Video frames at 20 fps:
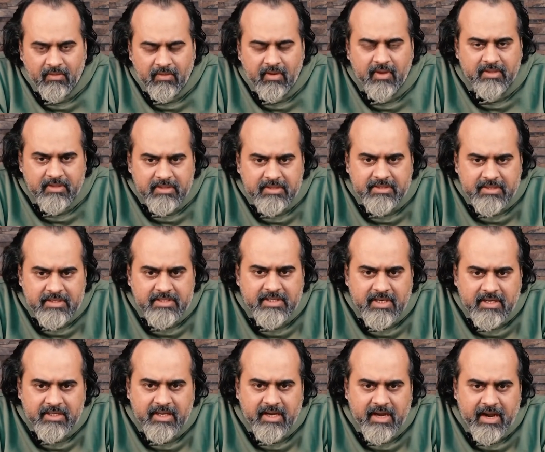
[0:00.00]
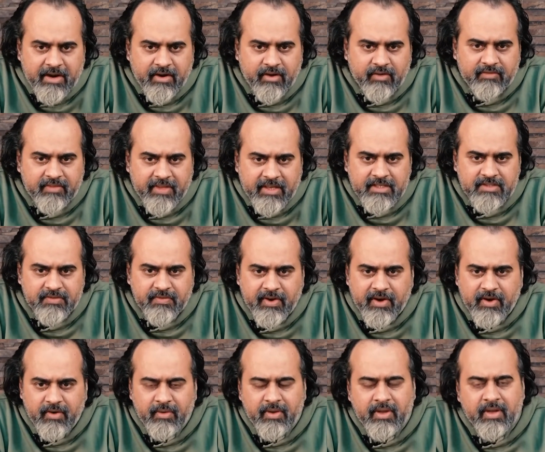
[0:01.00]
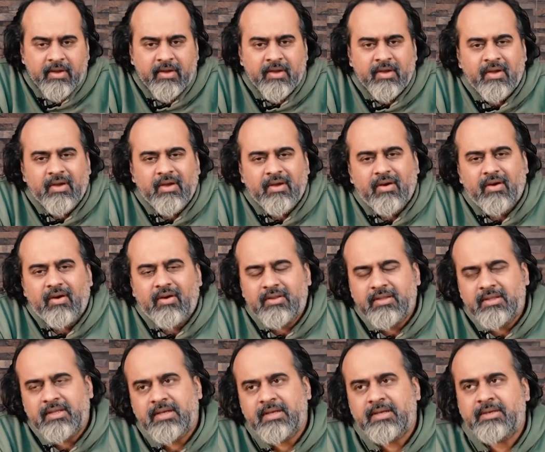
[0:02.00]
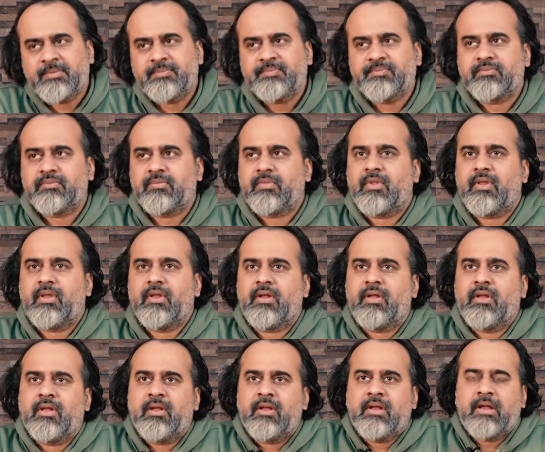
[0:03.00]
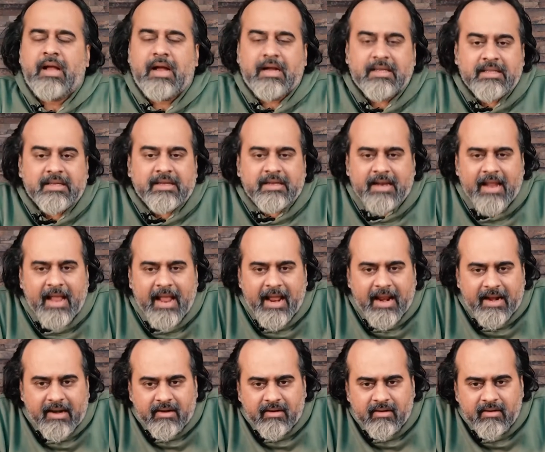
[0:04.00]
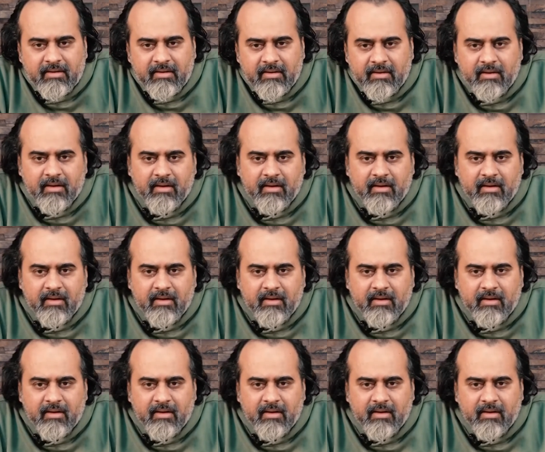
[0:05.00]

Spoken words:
These are the kind of things we are doing. On the other hand,